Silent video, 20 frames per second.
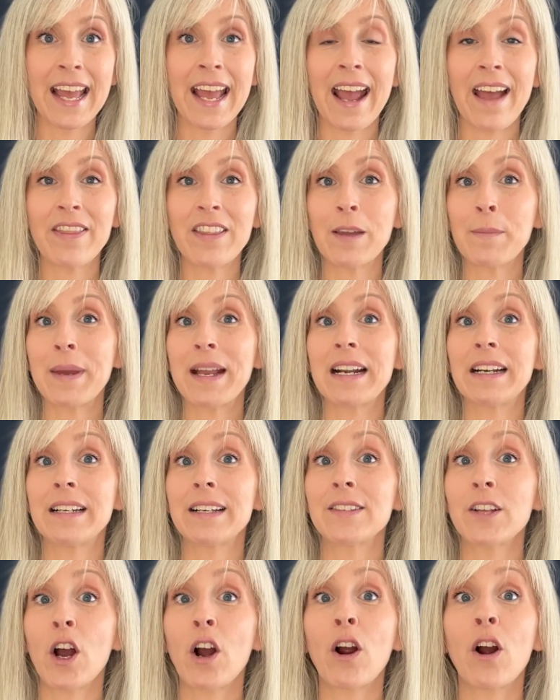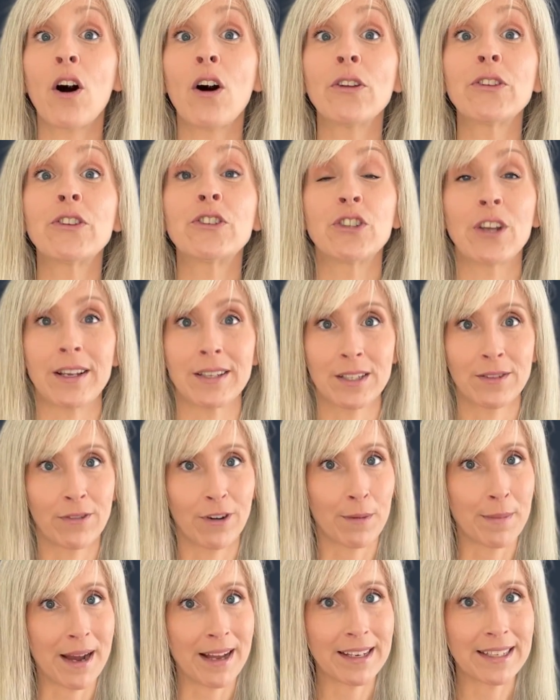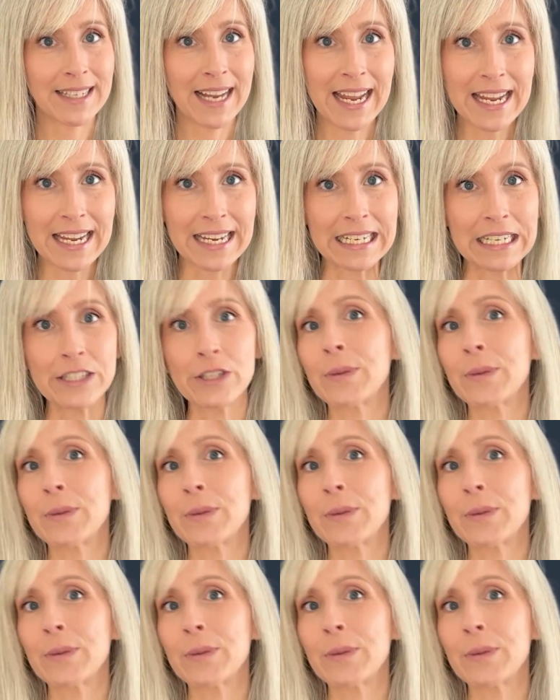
and the amenities are all just for Montaine.